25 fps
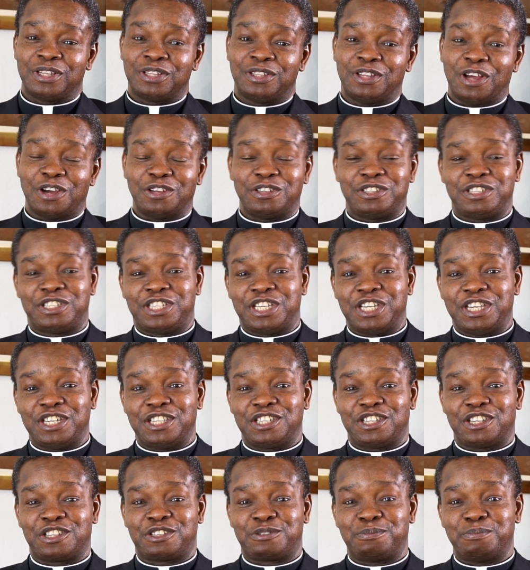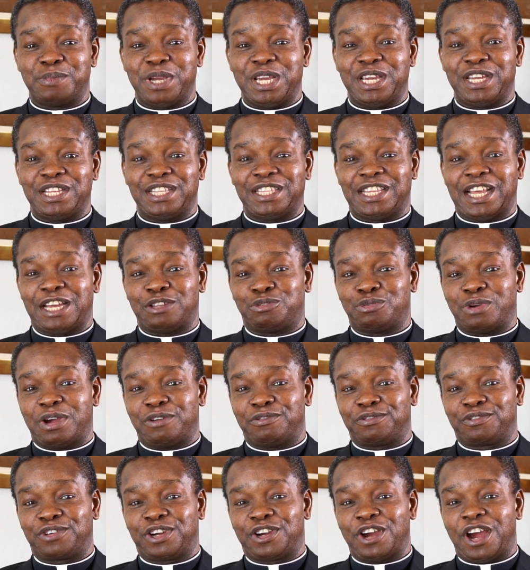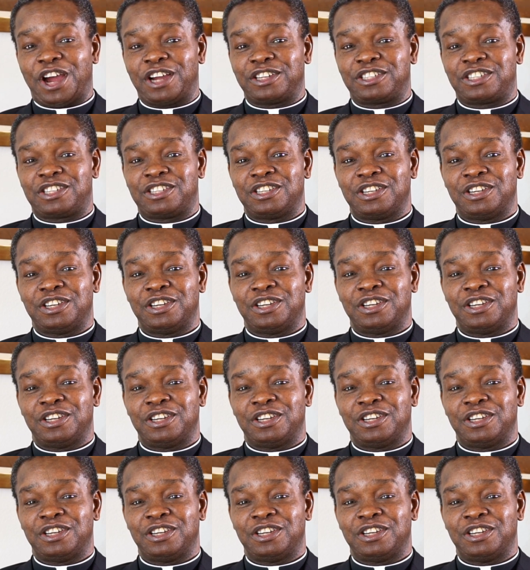Does Jesus mean that we have got,